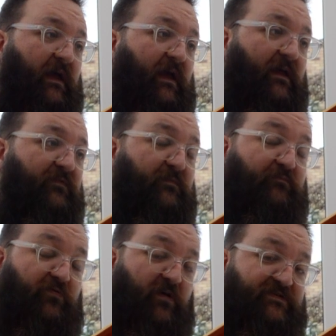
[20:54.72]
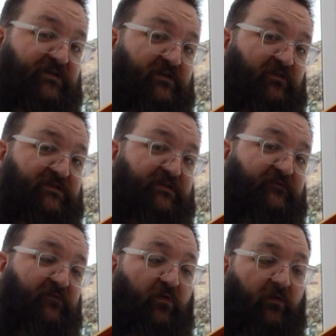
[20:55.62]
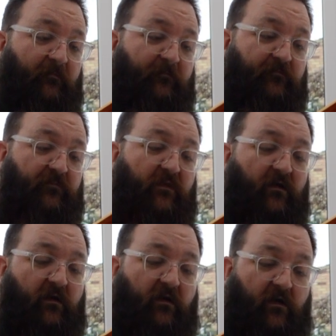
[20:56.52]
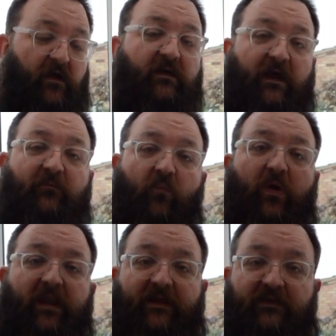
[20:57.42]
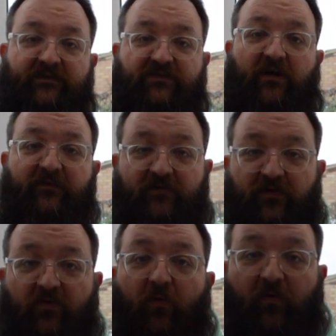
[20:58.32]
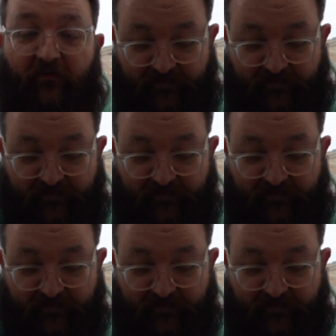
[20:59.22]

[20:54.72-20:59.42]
At the price I got it for, I am willing to overlook all of